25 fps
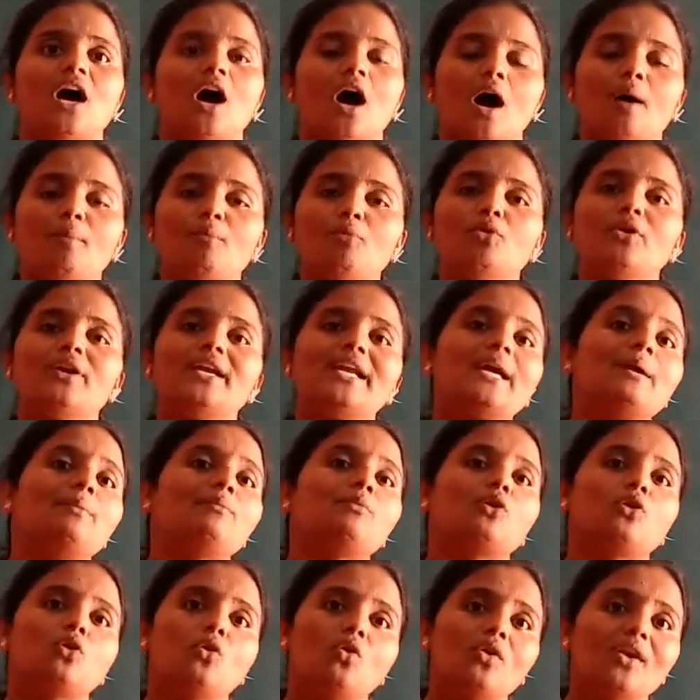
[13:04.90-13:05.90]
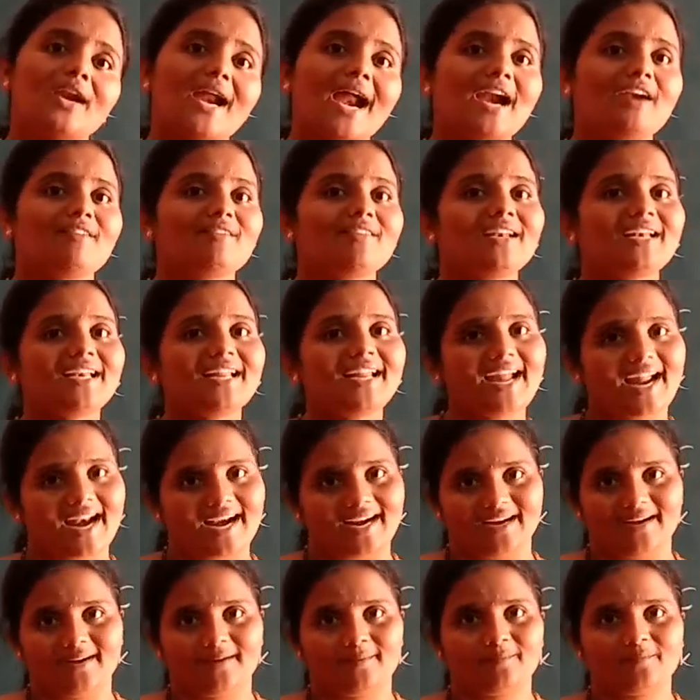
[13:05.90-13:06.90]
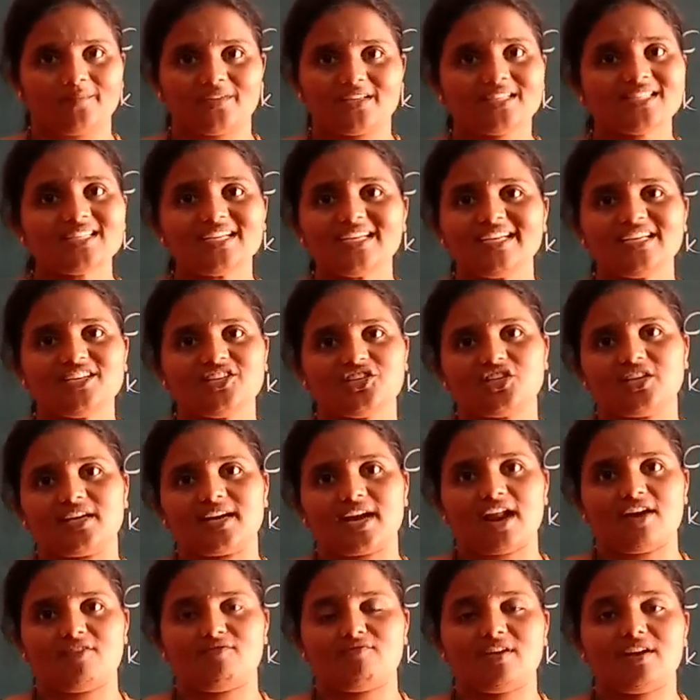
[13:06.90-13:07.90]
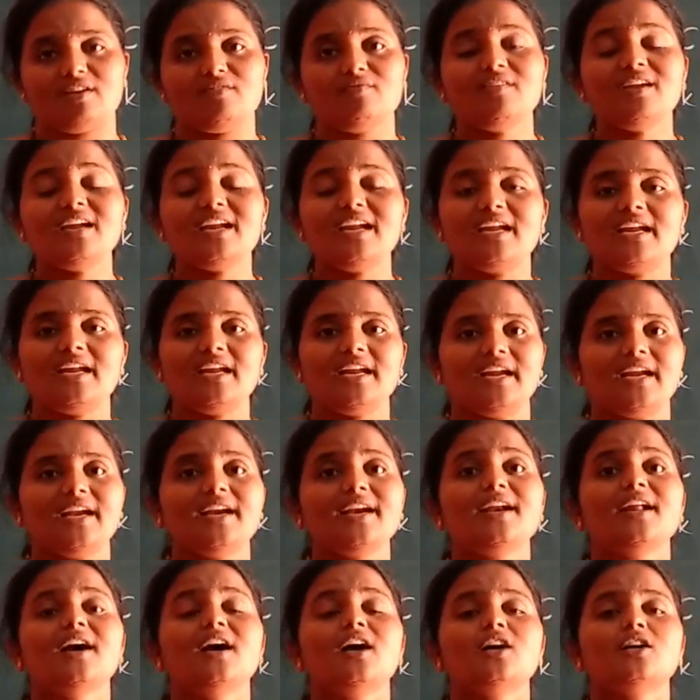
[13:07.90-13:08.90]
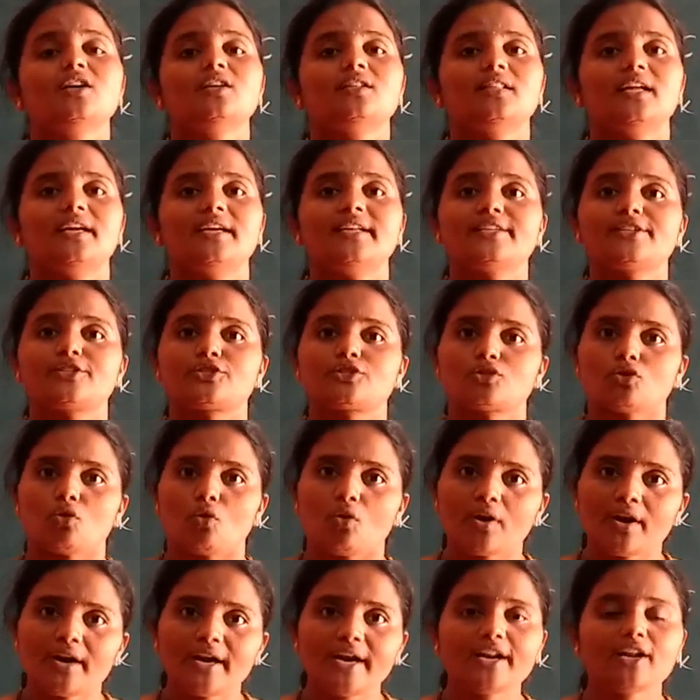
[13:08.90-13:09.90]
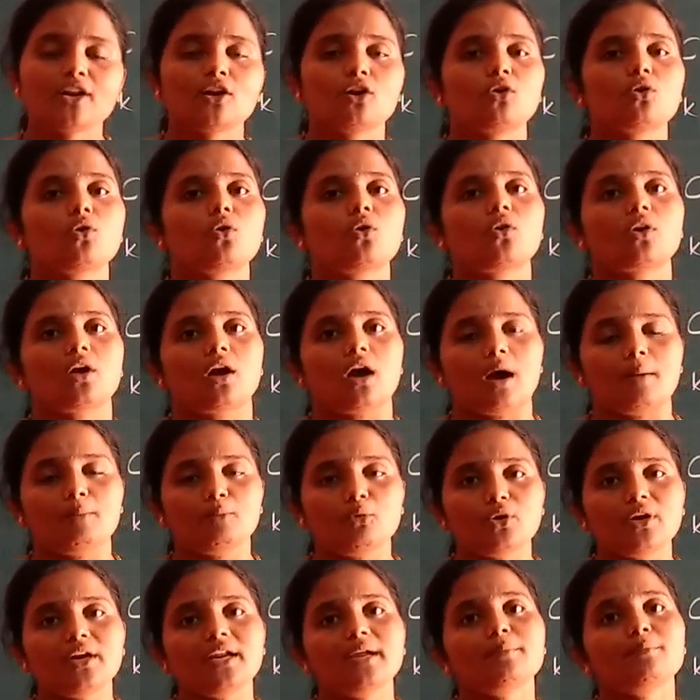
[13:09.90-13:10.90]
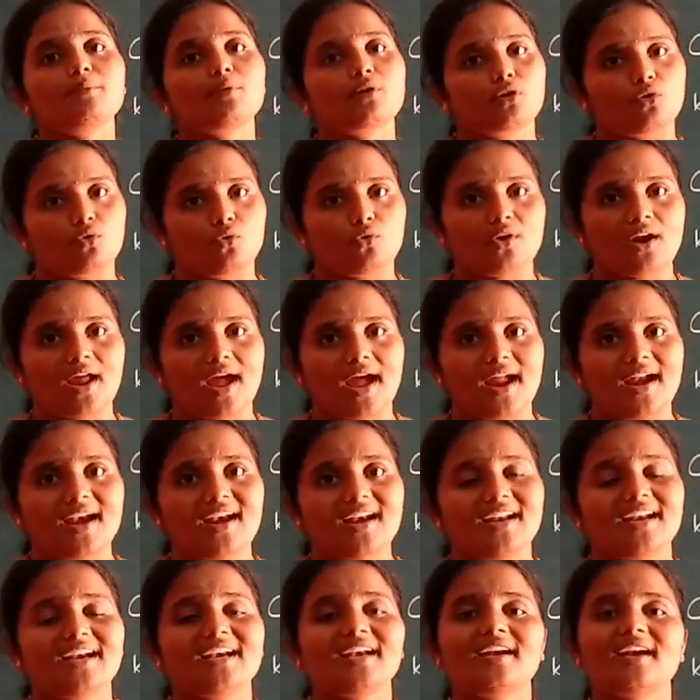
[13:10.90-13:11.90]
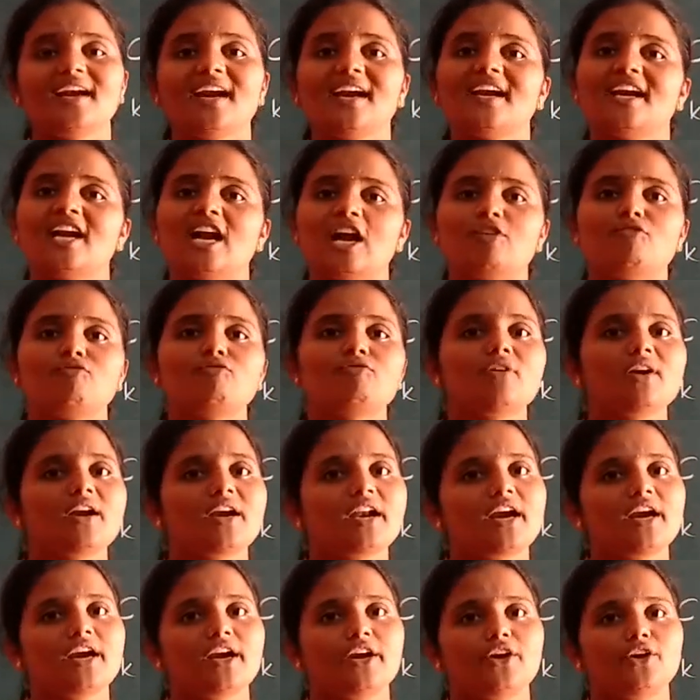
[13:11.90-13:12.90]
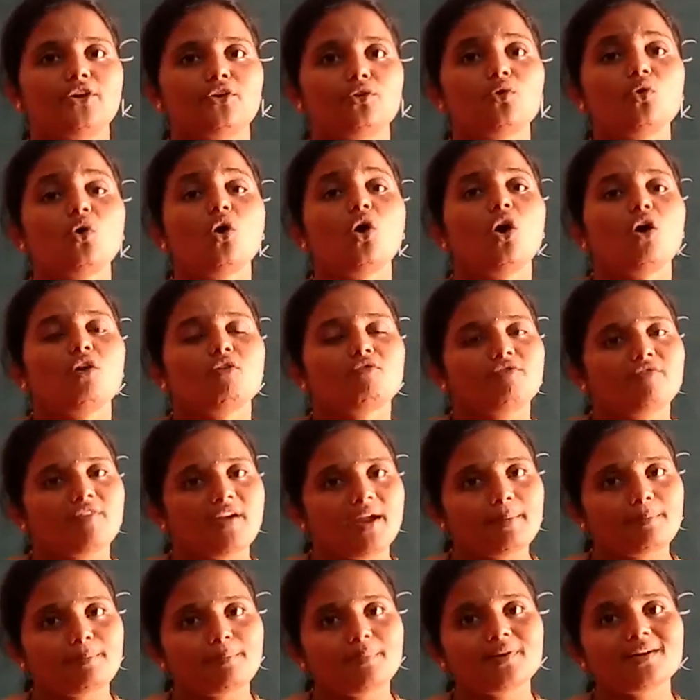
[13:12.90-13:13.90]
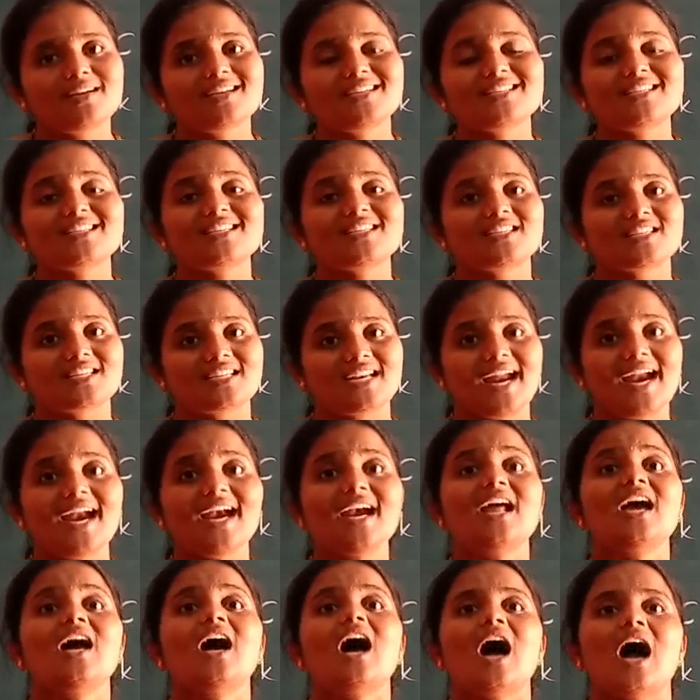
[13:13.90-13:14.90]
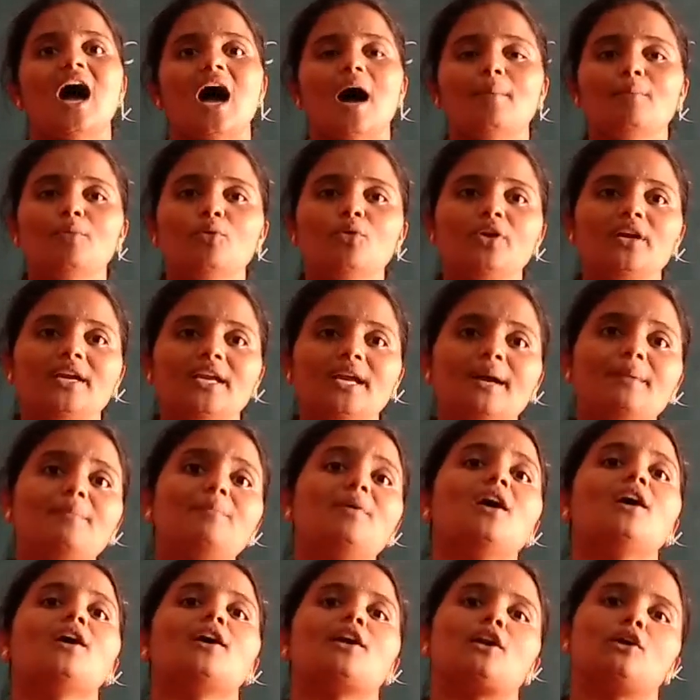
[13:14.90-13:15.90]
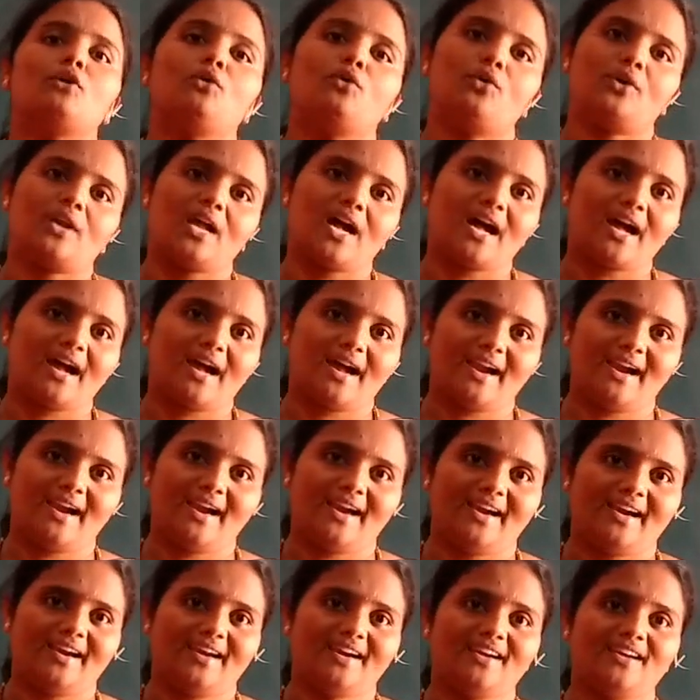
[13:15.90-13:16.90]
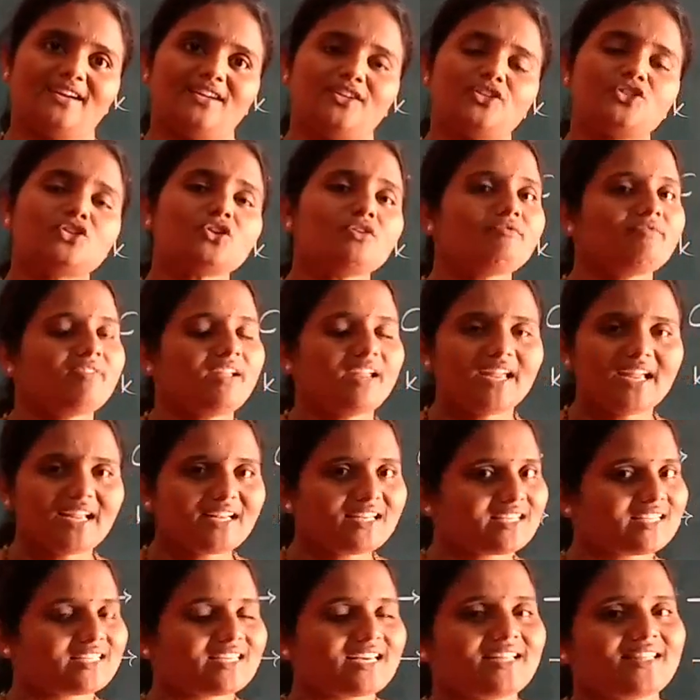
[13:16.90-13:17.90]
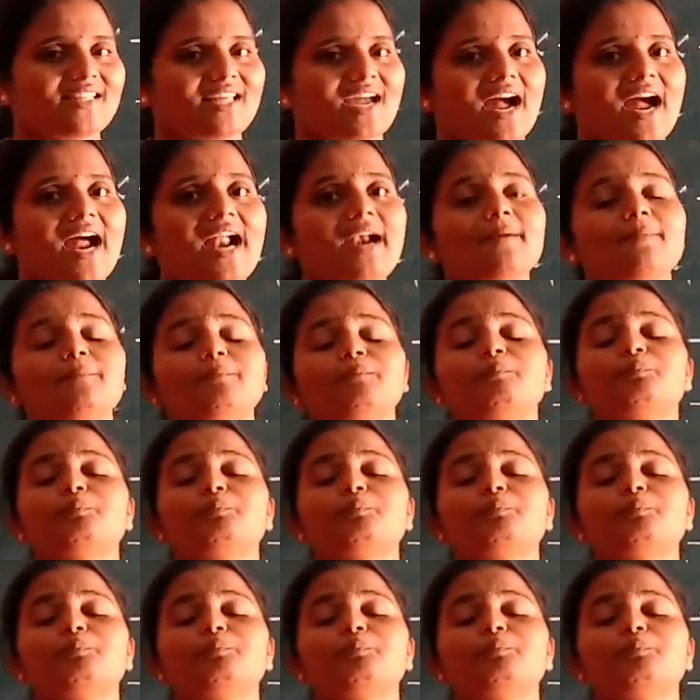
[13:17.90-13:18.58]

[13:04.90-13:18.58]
ammonium chloride will get. Isn't it, children? When we heat, that is solid ammonium chloride, it get converted into vapors state ammonium chloride. So we can say that